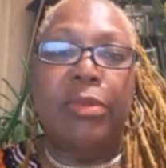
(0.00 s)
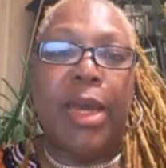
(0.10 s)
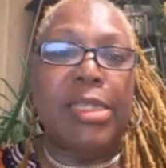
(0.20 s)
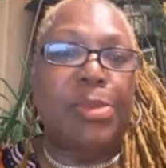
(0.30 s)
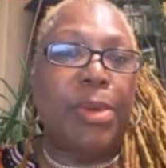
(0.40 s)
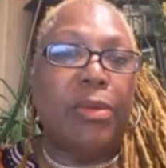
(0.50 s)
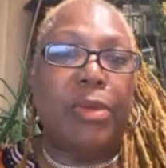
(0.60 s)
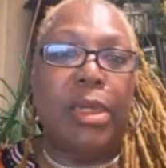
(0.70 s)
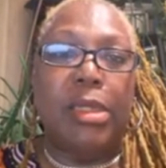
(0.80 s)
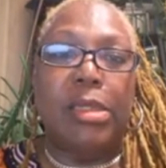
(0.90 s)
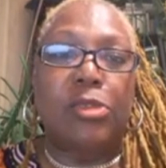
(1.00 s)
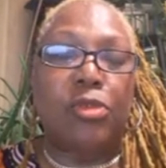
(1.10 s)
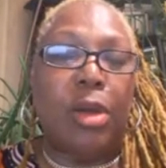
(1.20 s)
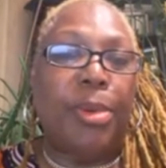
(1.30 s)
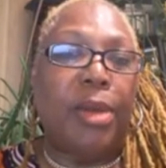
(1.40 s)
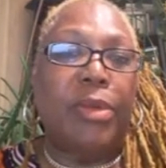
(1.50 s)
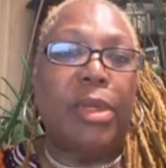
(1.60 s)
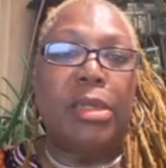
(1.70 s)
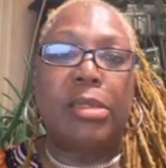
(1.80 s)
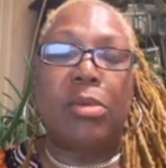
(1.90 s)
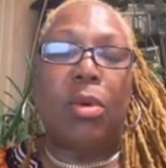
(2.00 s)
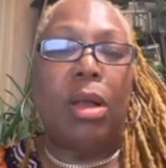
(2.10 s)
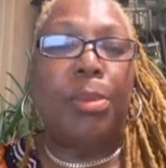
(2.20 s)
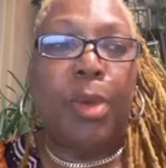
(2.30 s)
raspberries strawberries all